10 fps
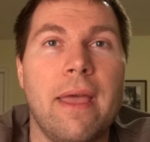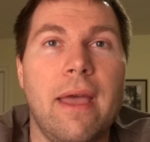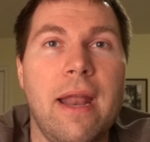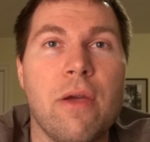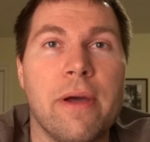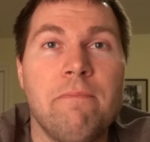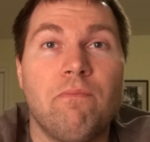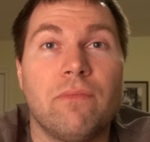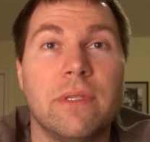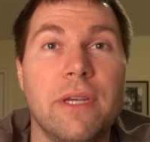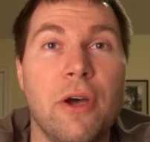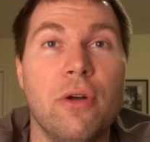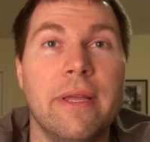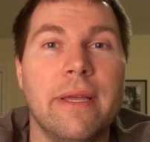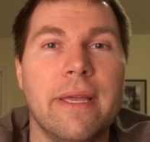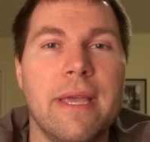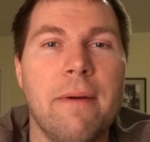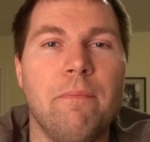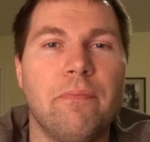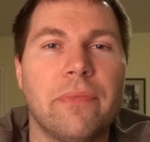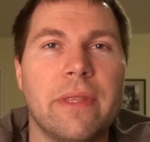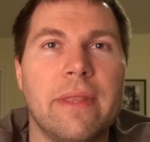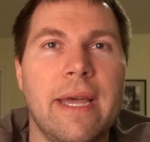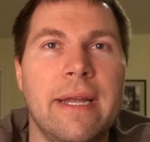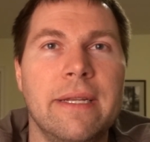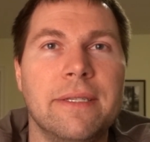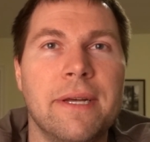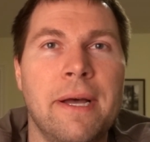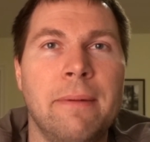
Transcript: Anyway, so yep, that is